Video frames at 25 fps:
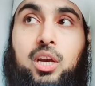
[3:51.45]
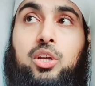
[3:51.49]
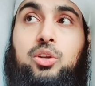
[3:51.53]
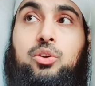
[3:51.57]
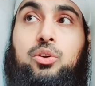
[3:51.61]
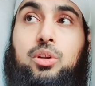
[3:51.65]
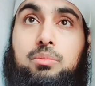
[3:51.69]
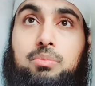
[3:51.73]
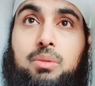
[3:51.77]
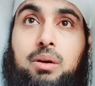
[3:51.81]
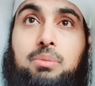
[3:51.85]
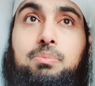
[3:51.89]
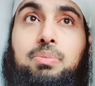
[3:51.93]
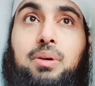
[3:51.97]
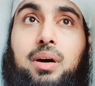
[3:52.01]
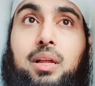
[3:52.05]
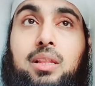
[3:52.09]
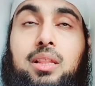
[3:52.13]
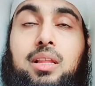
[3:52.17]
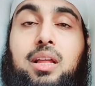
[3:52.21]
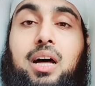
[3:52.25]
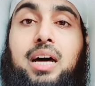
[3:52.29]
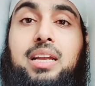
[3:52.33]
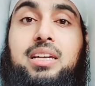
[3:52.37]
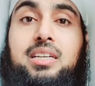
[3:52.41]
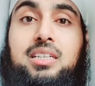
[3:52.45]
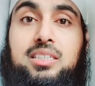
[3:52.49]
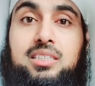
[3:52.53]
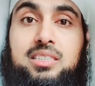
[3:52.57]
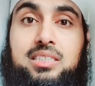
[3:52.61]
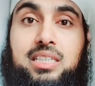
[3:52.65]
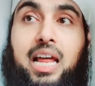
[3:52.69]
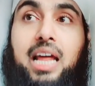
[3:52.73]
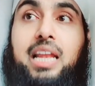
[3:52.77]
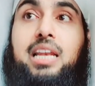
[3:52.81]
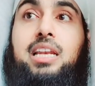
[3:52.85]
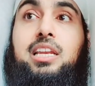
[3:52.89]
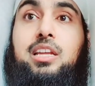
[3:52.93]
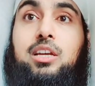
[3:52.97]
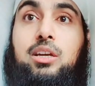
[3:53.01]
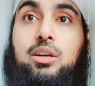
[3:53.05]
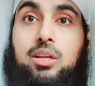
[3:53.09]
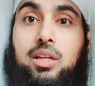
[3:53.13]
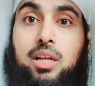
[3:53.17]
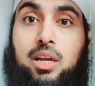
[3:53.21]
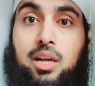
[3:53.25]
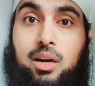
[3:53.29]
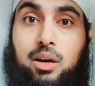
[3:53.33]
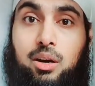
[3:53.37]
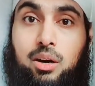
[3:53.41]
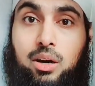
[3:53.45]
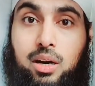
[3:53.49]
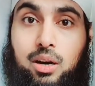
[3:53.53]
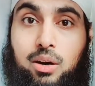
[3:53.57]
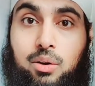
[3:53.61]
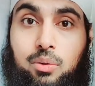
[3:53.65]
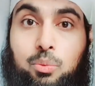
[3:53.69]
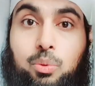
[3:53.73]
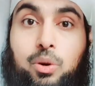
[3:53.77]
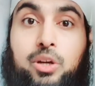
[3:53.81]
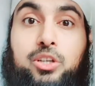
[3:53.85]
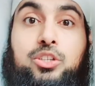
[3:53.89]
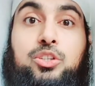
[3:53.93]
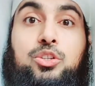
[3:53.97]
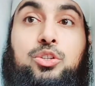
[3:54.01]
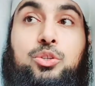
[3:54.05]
You remember Allah, understanding what